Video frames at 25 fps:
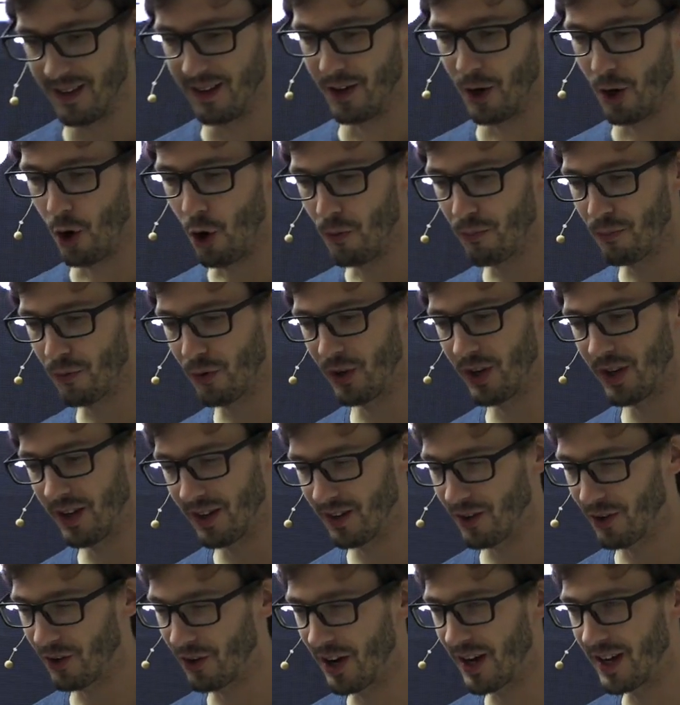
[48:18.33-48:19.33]

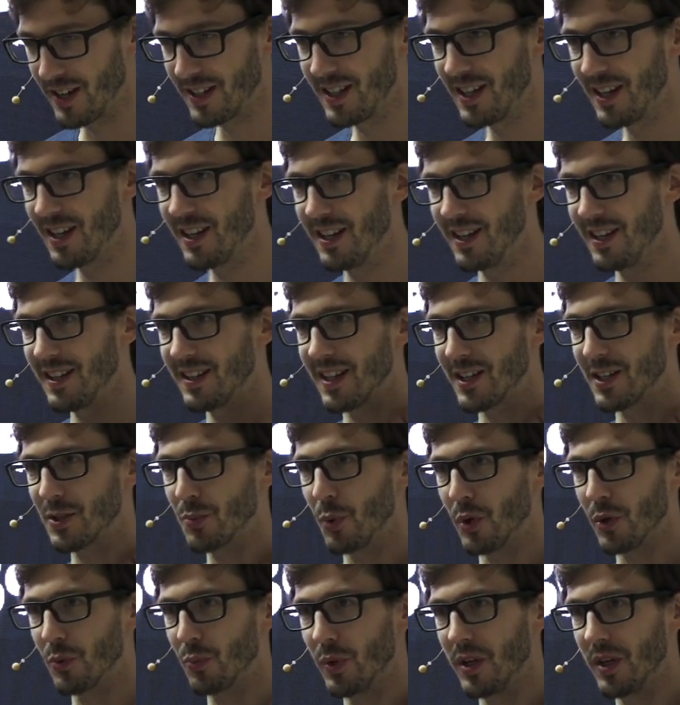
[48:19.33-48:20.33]
hopefully or ideally, that's
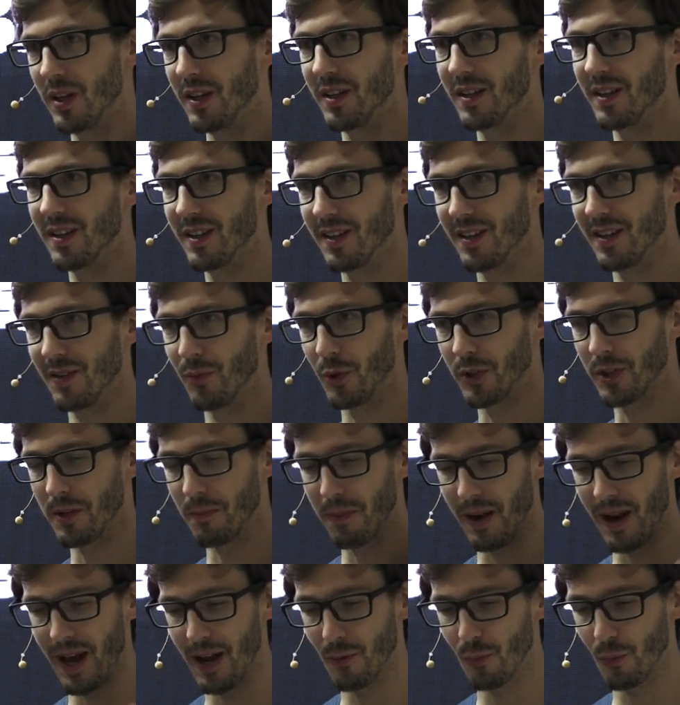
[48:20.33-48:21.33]
what the
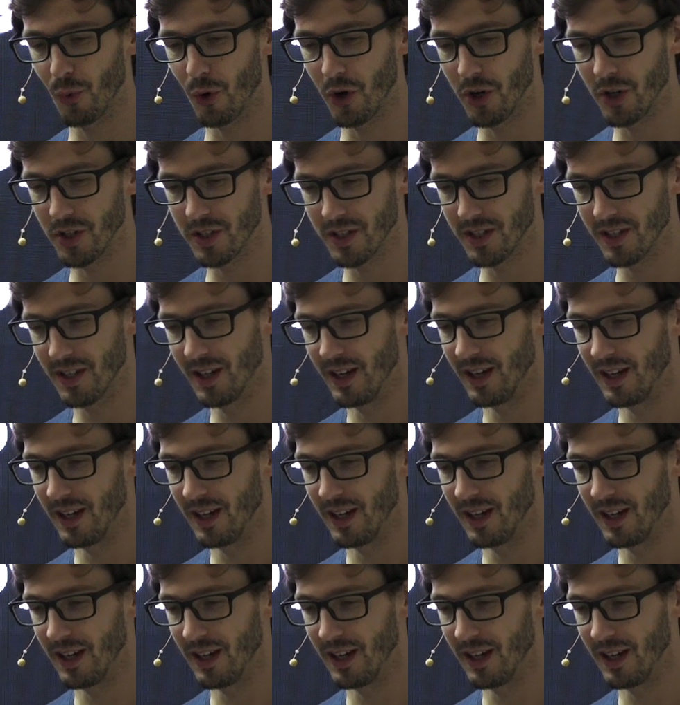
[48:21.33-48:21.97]
plan was,